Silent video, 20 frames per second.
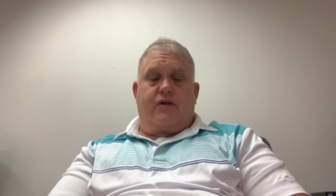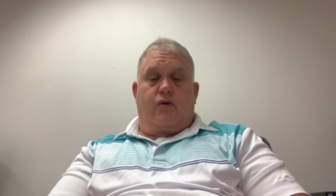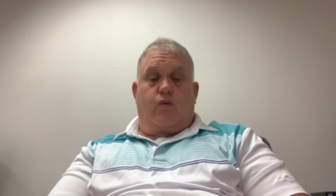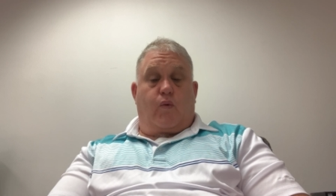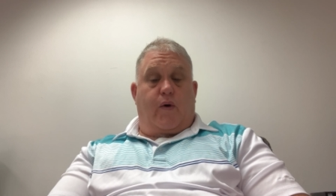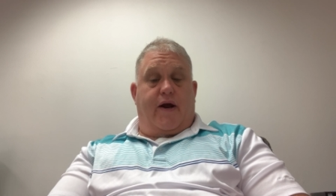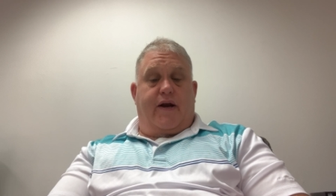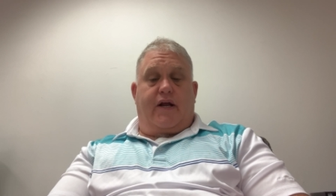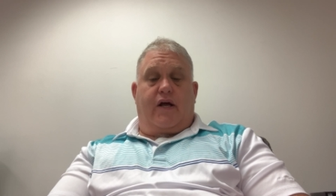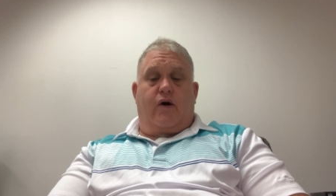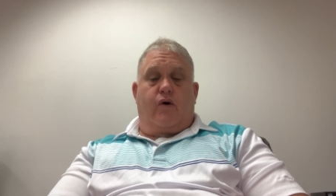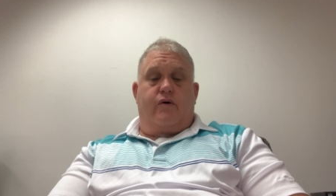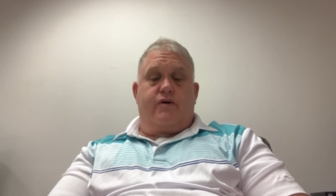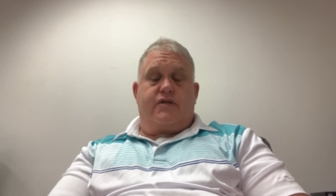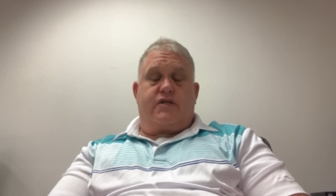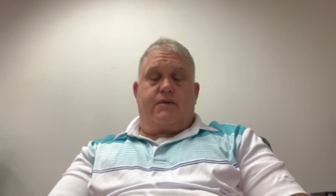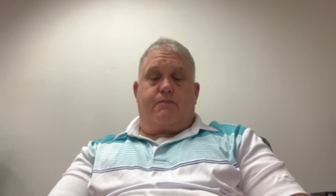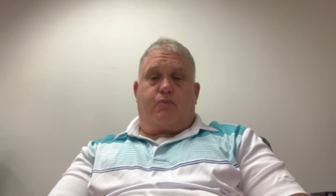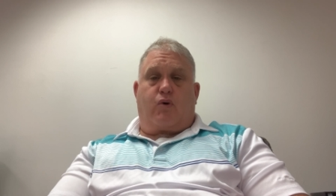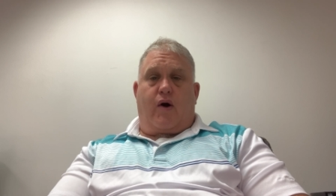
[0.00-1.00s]
The radio
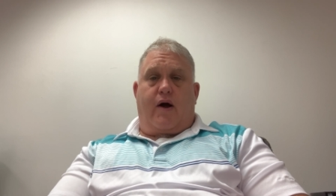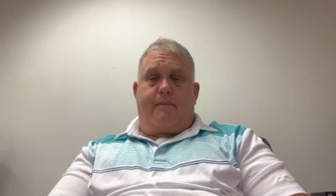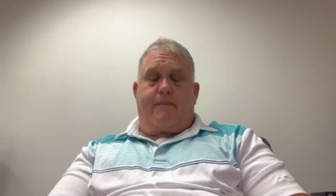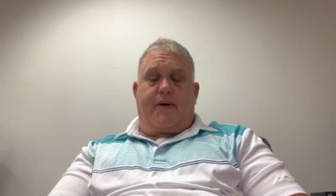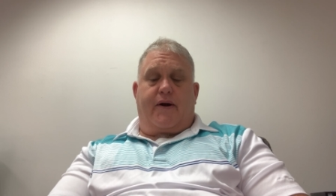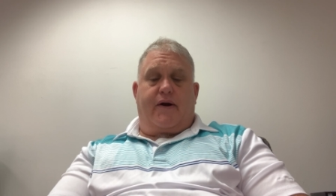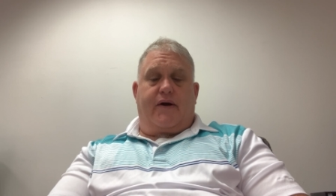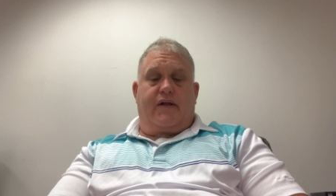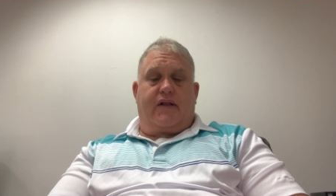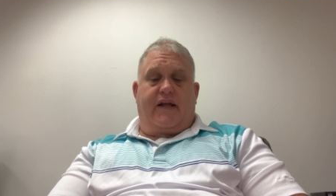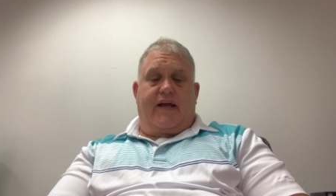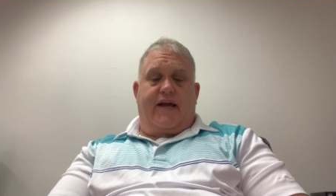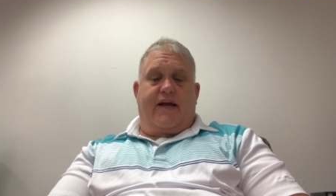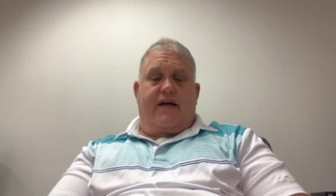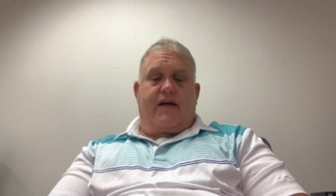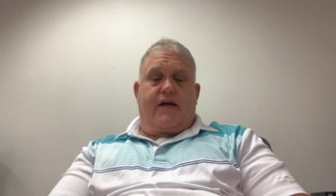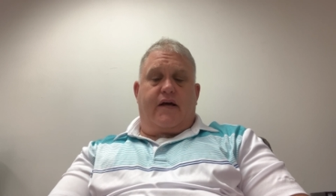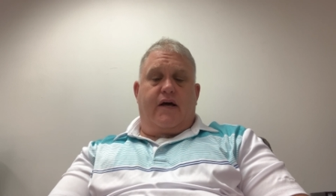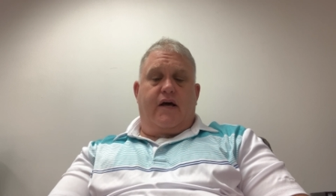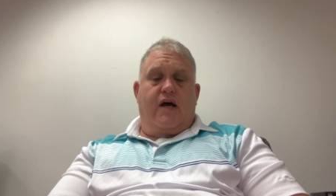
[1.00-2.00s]
is the primary
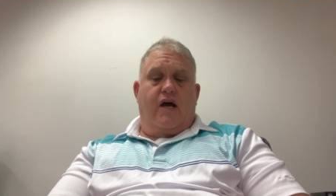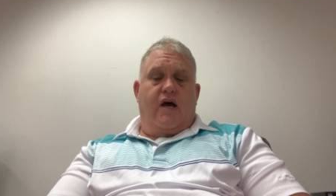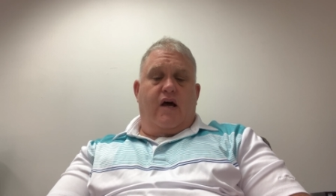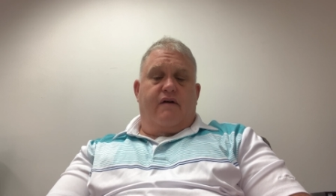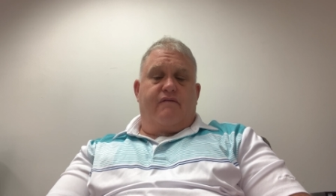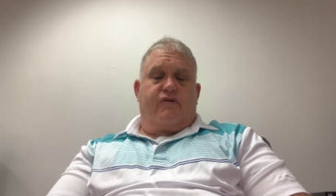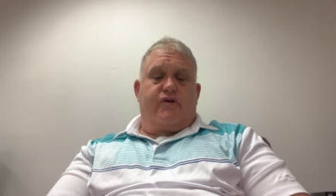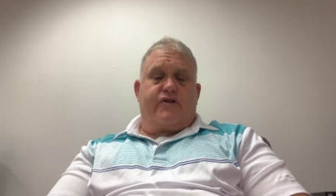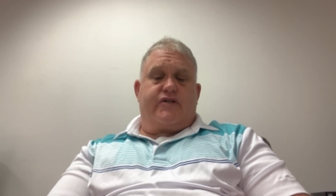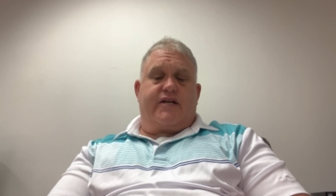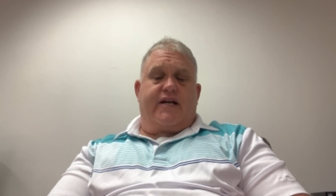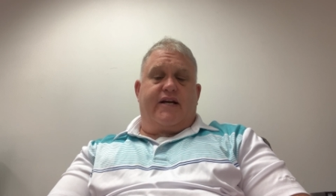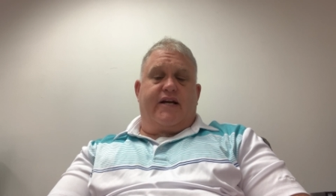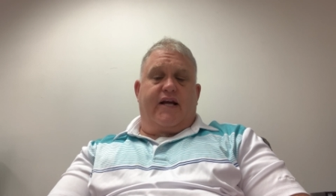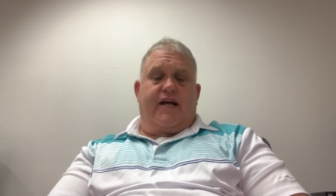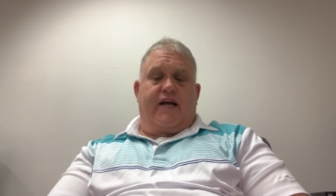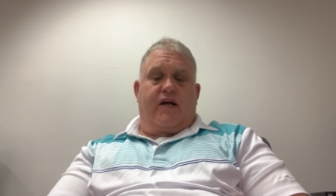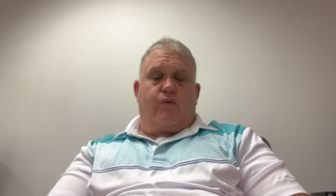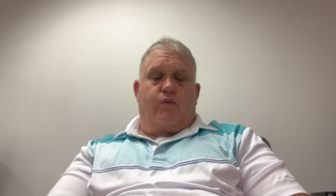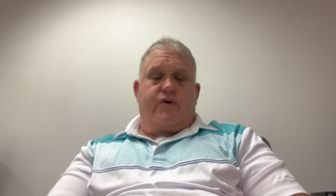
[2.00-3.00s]
link for
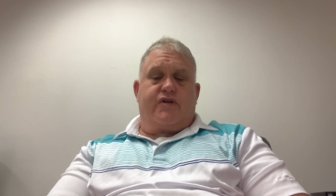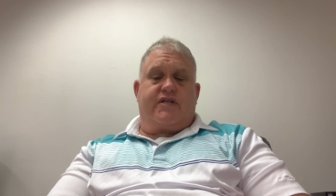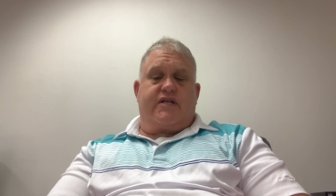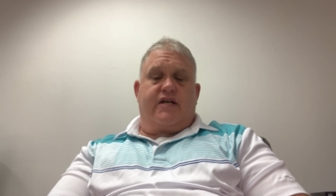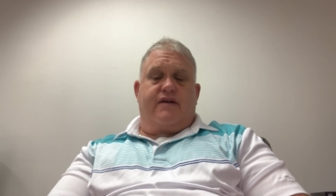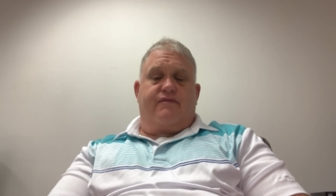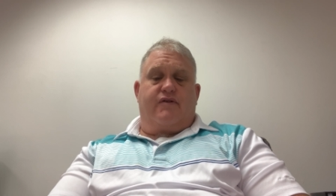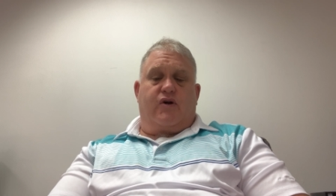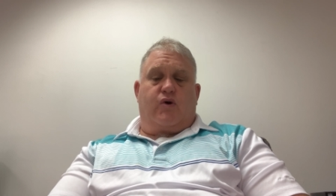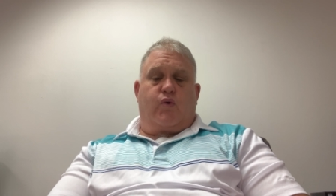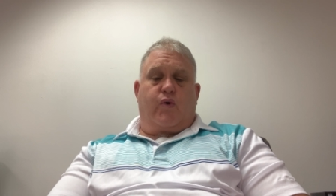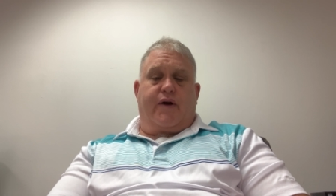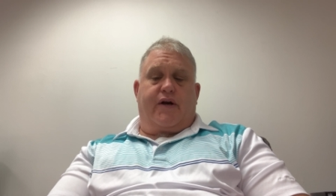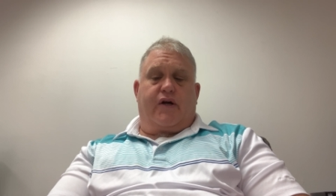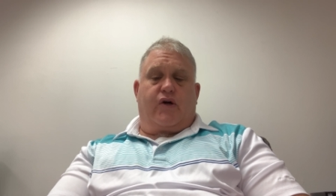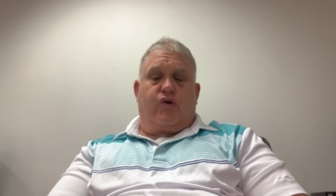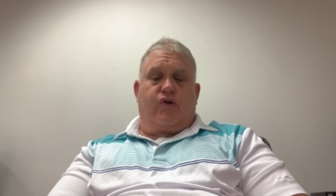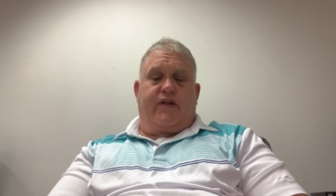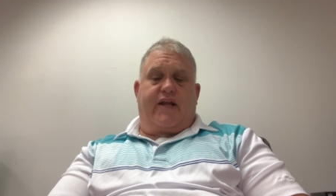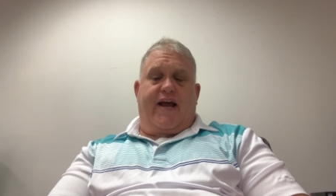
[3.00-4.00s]
sending and receiving
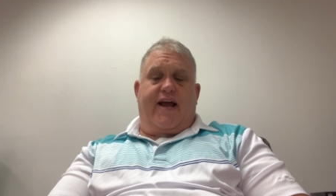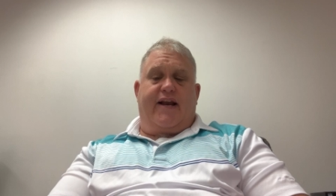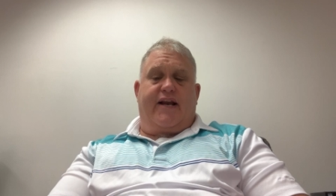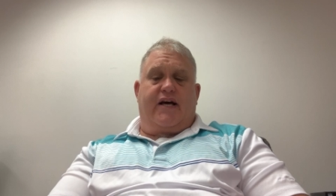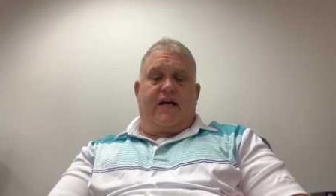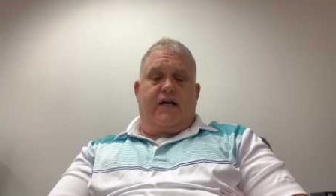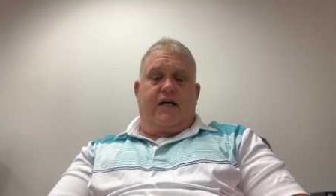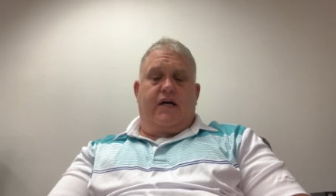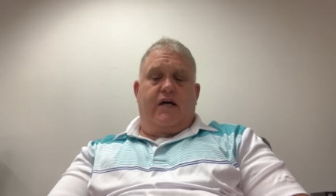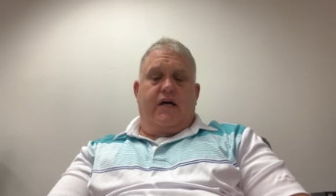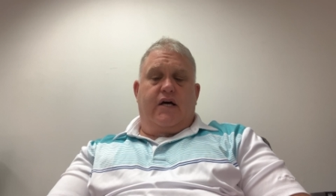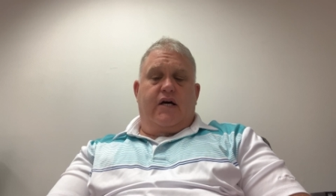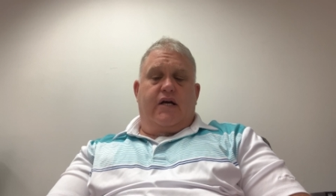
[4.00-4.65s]
critical data,